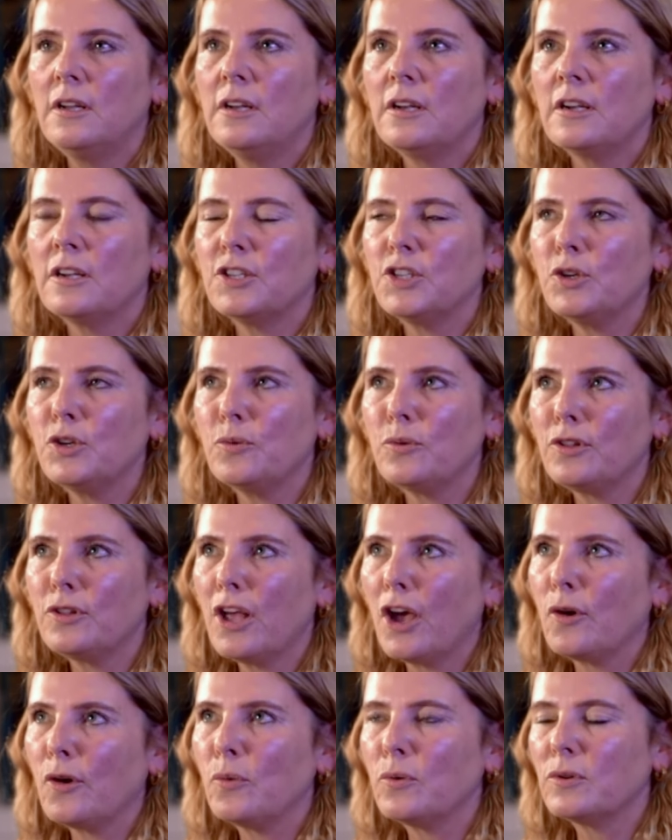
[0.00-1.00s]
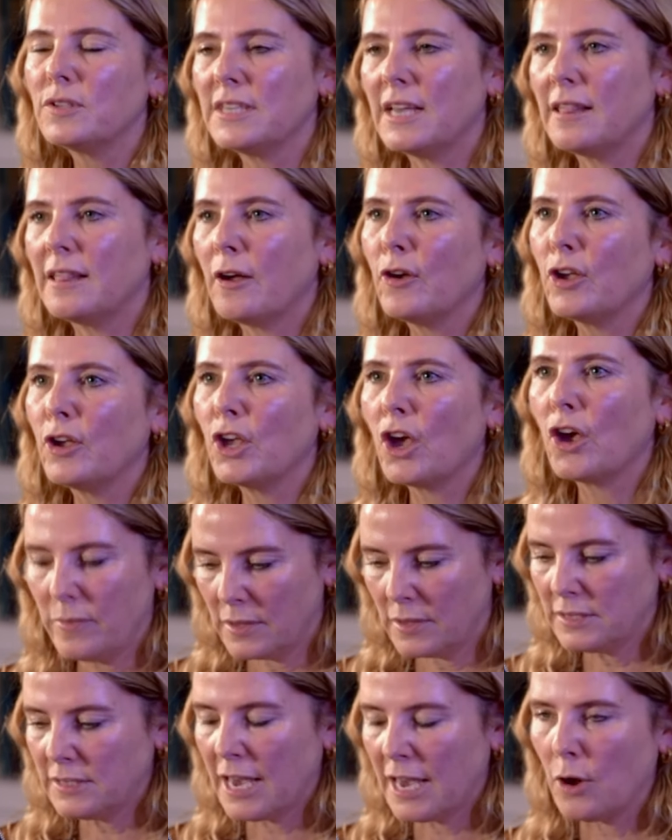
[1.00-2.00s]
as you all know, will sit there and go,
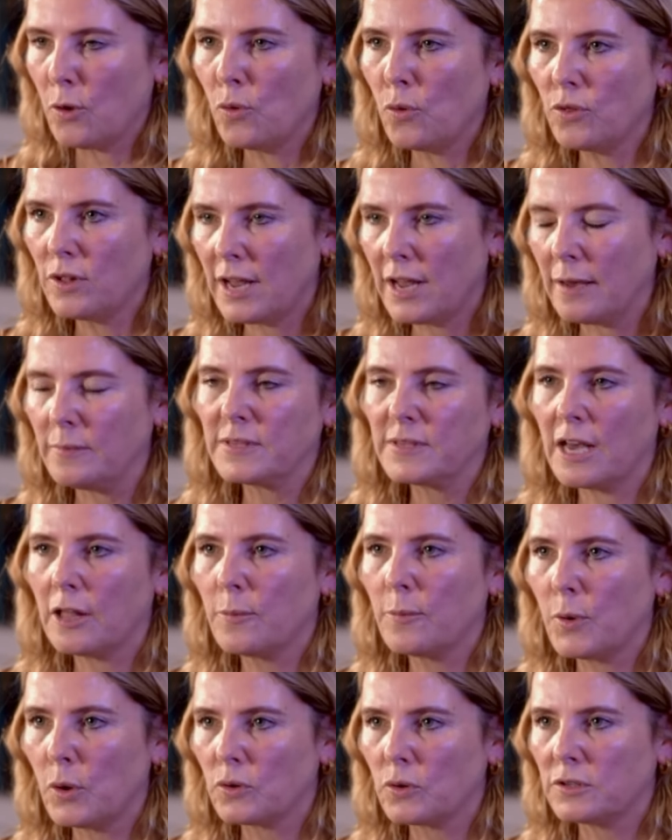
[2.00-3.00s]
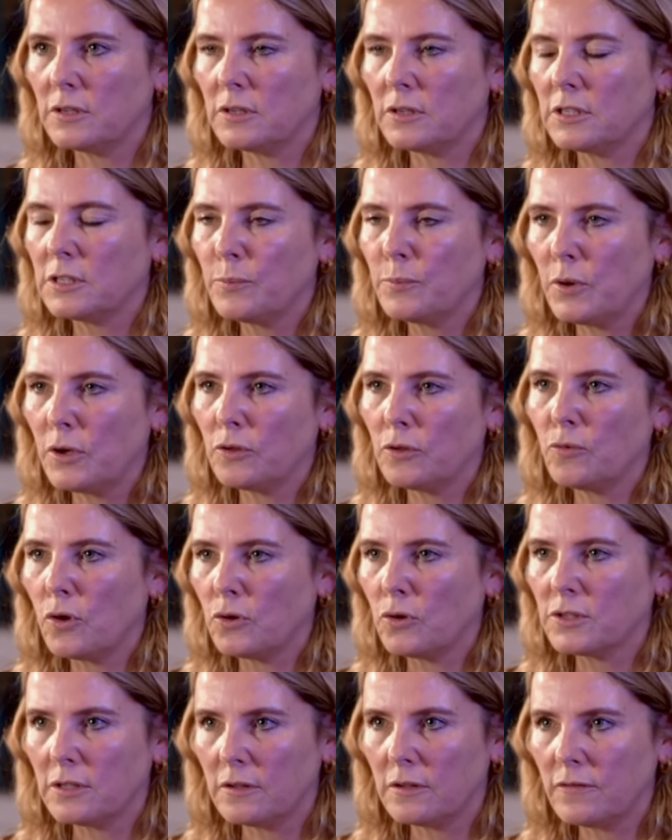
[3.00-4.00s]
take all the names out of the boxes, put the
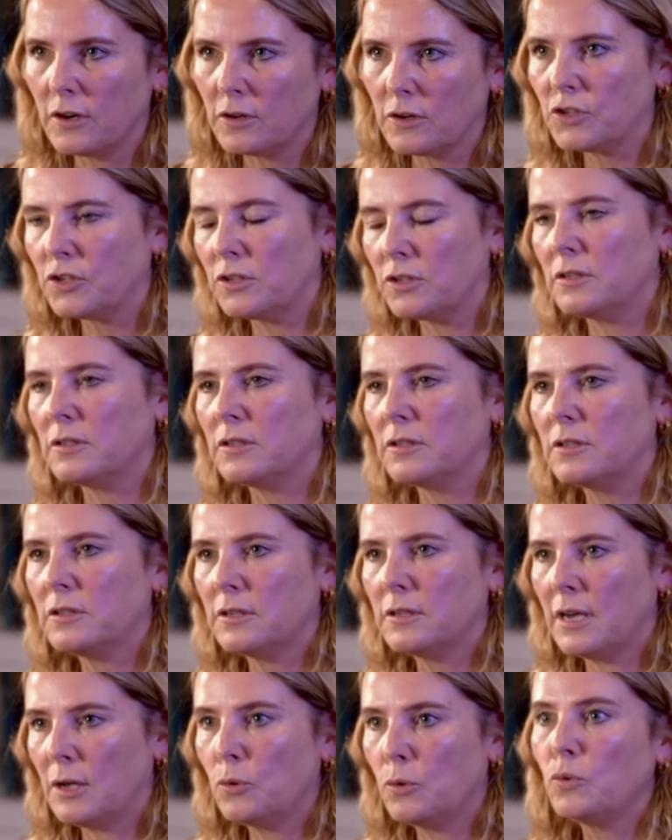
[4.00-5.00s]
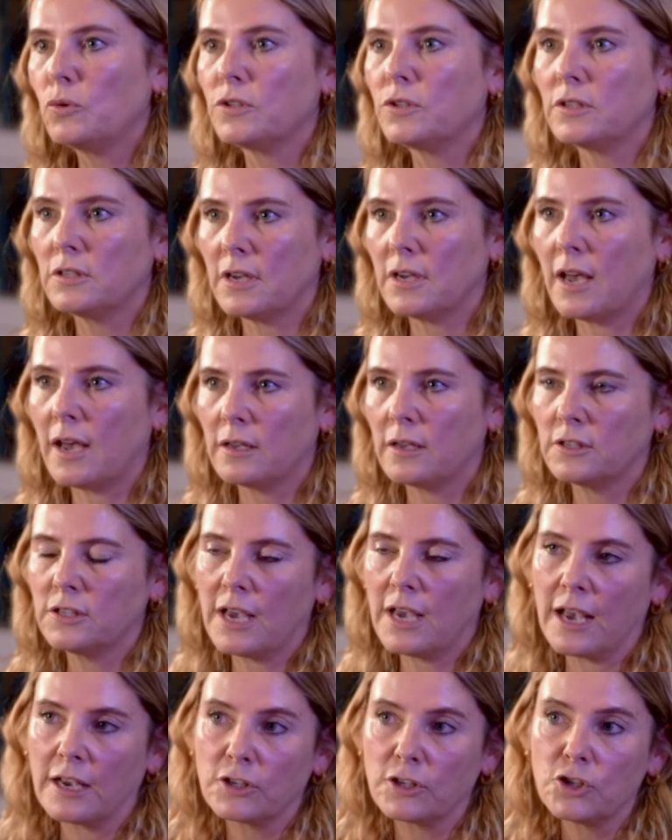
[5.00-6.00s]
roles and the functions in order to
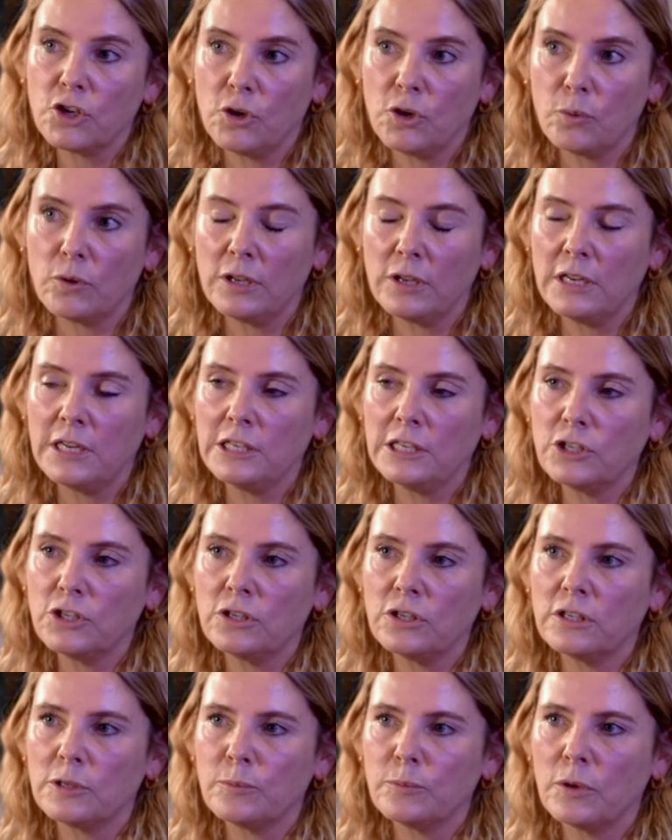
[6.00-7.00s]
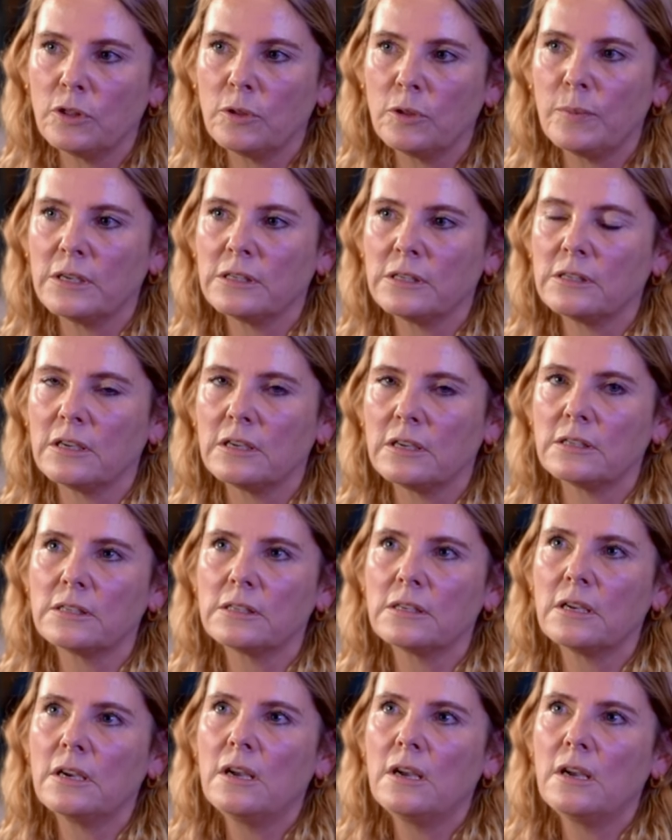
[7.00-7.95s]
execute what you need to do to build the business.